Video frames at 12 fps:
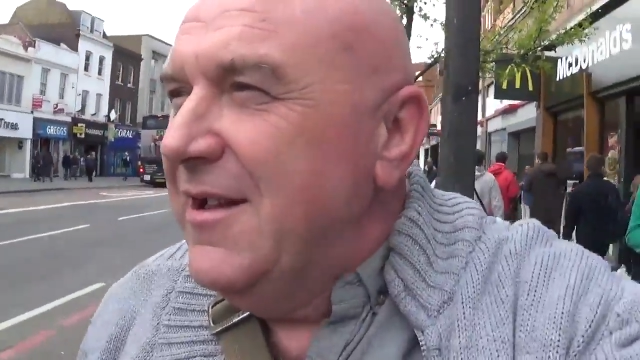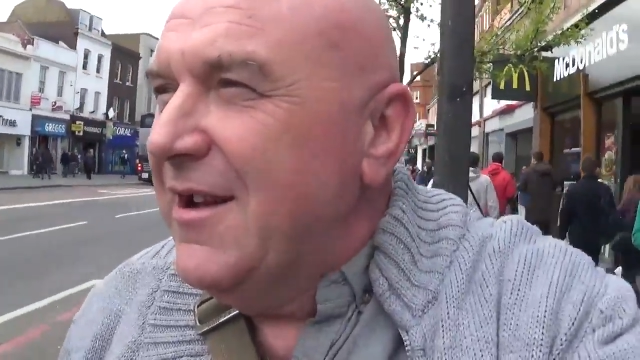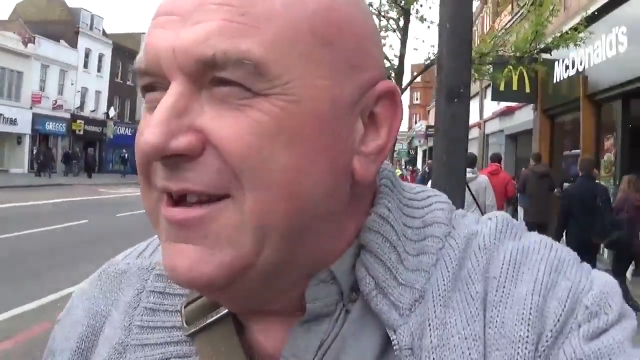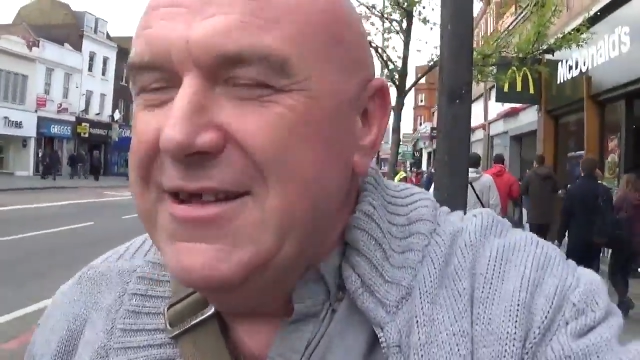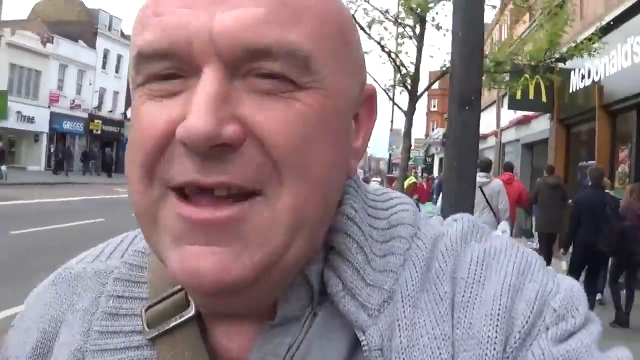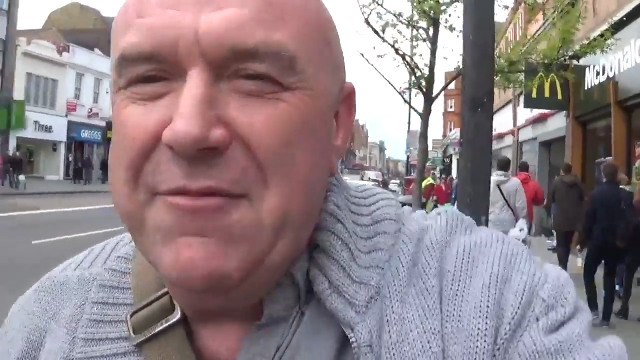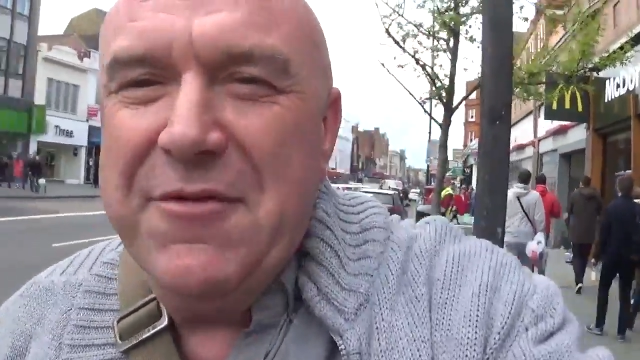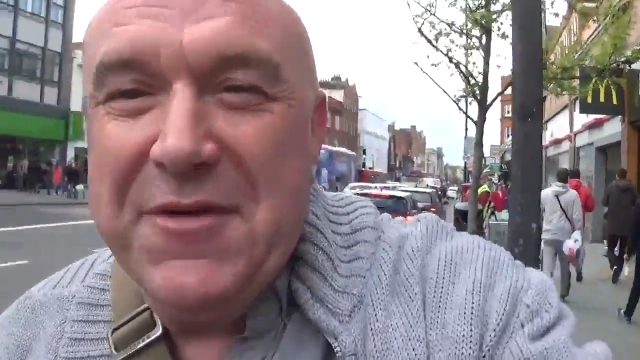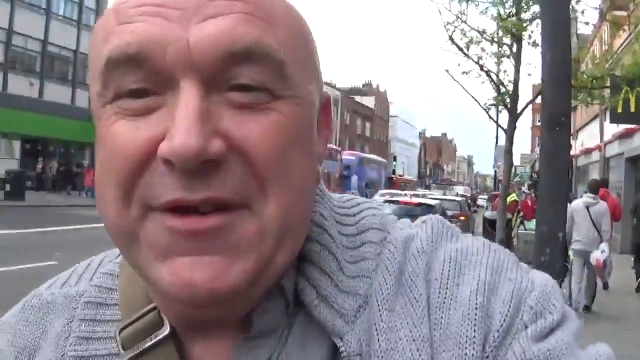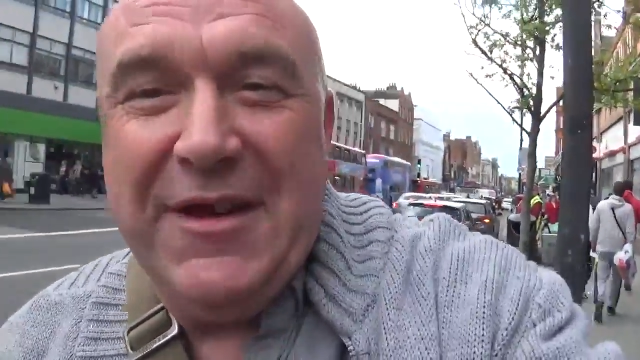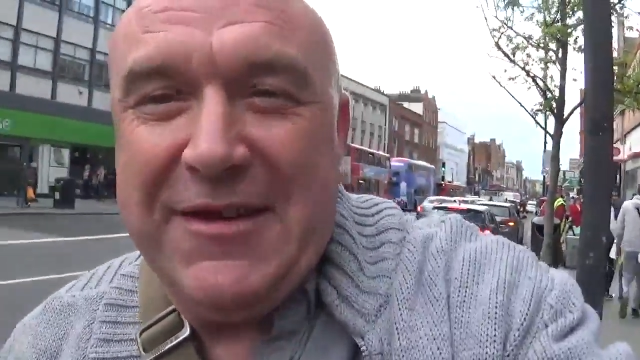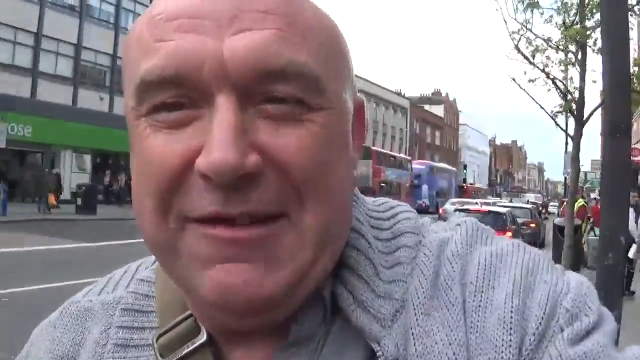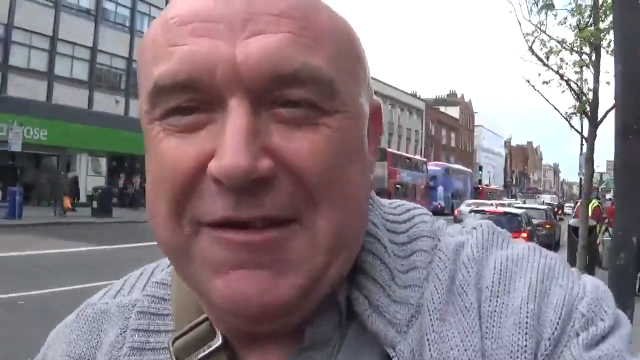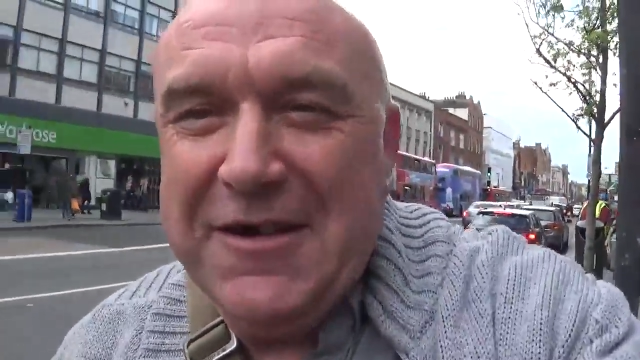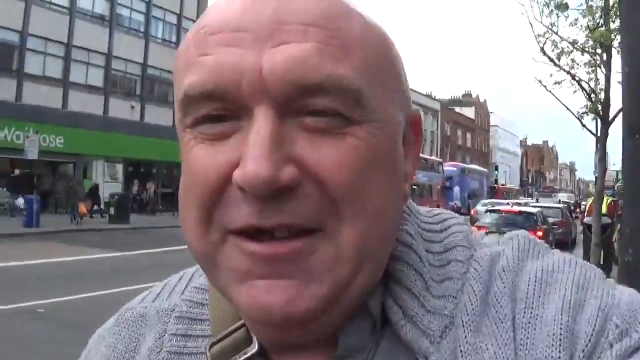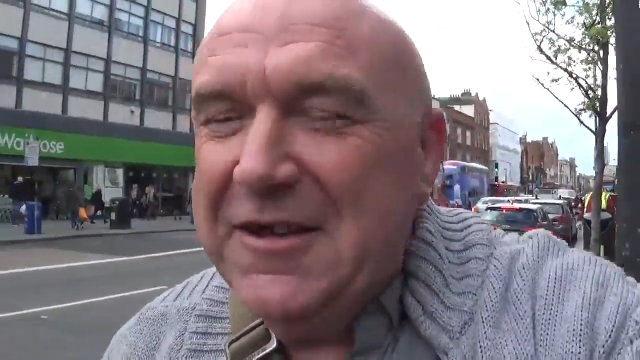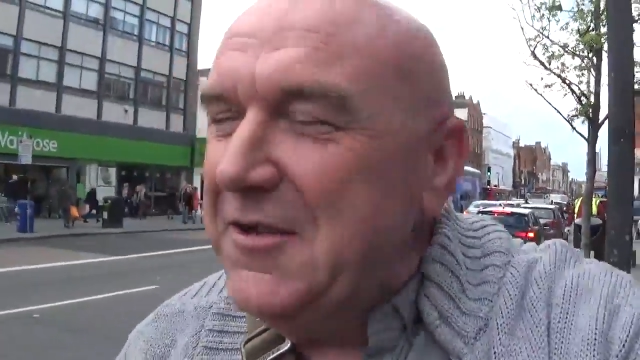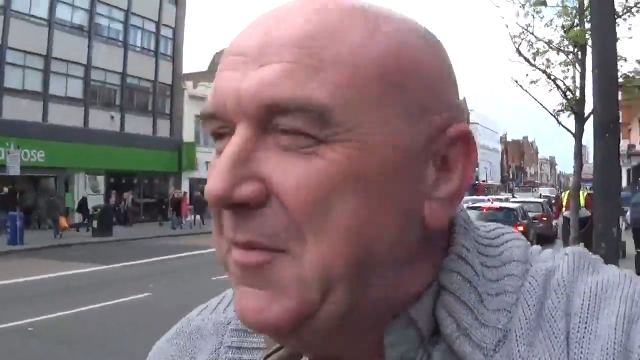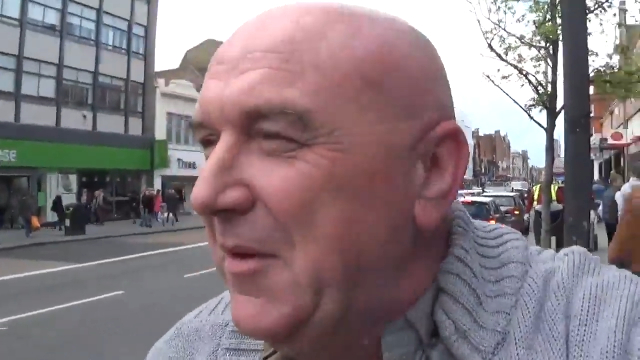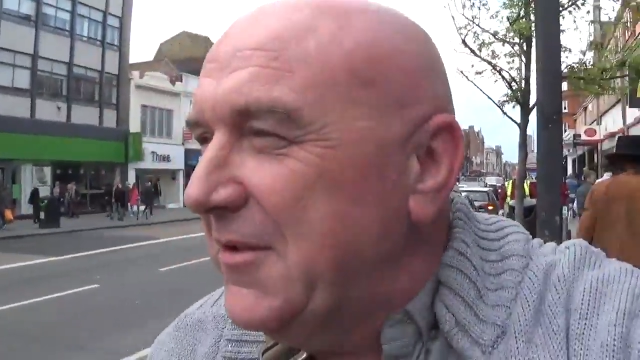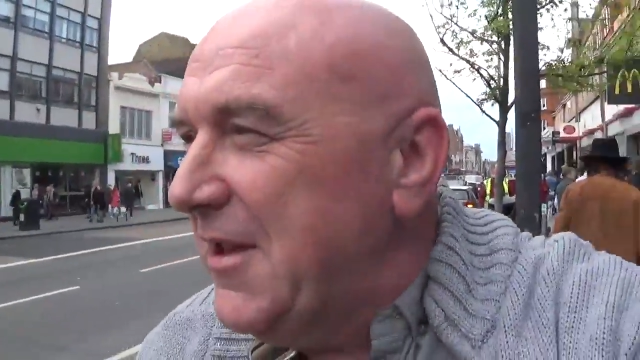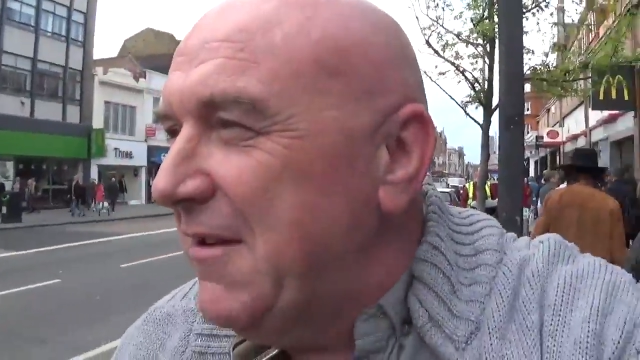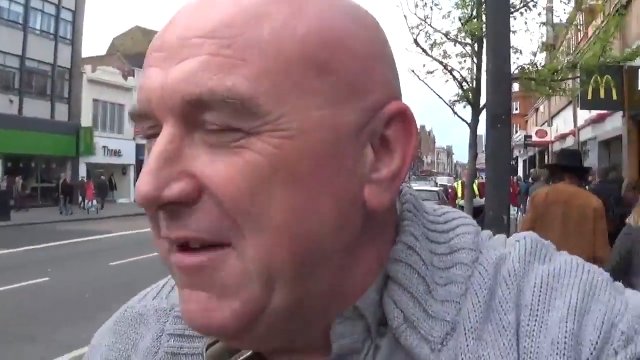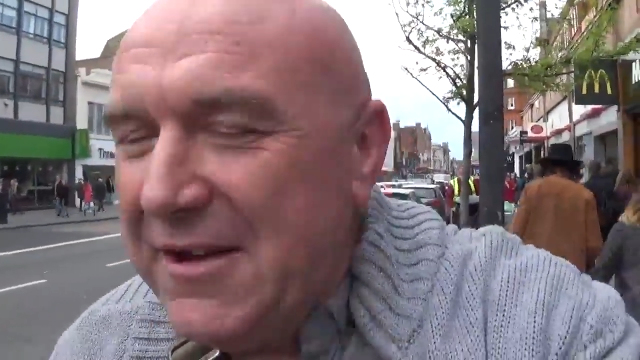I can never resist looking in the
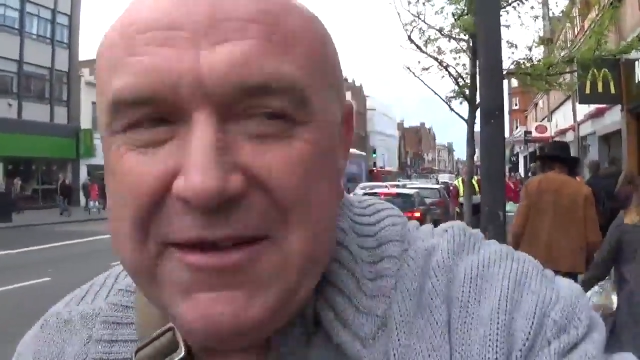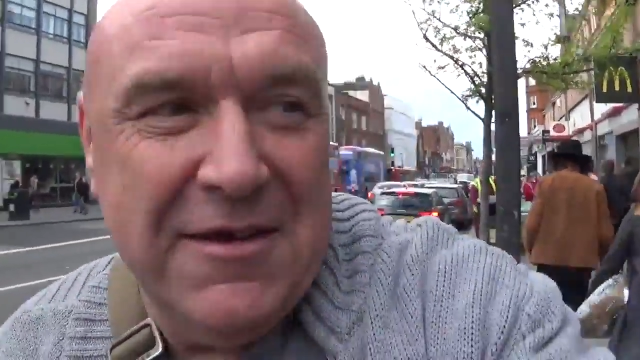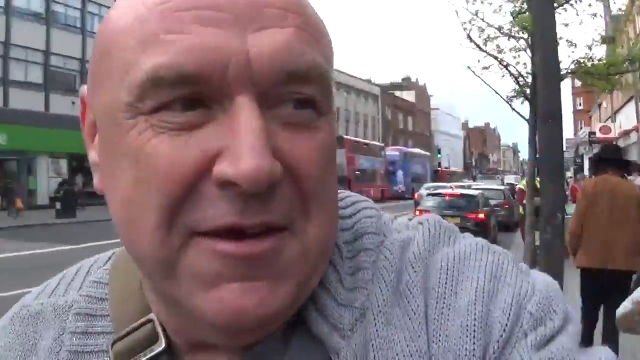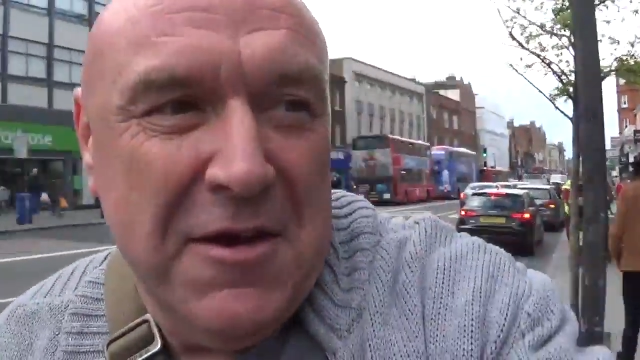Sports Direct,